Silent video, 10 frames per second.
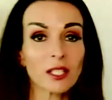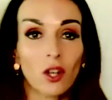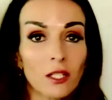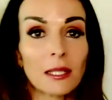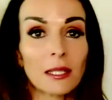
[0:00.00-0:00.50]

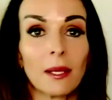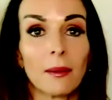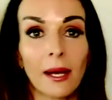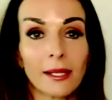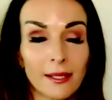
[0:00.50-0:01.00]
just costed
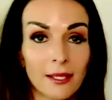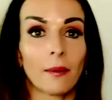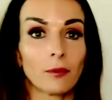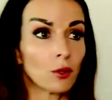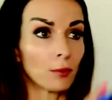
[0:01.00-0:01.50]
me my
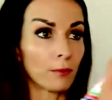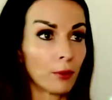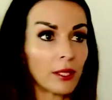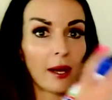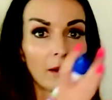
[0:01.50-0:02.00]
time to
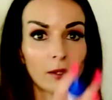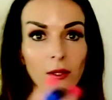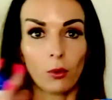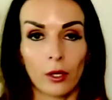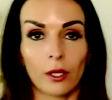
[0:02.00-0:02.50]
put
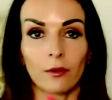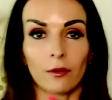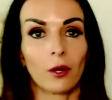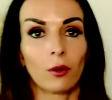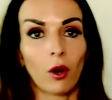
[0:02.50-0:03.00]
out the
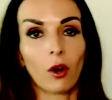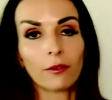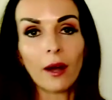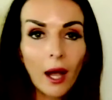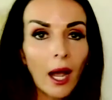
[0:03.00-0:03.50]
workflow
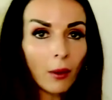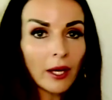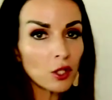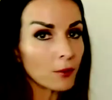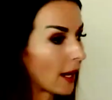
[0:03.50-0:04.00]
of how
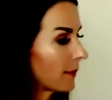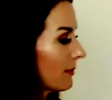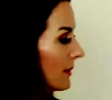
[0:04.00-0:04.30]
I do my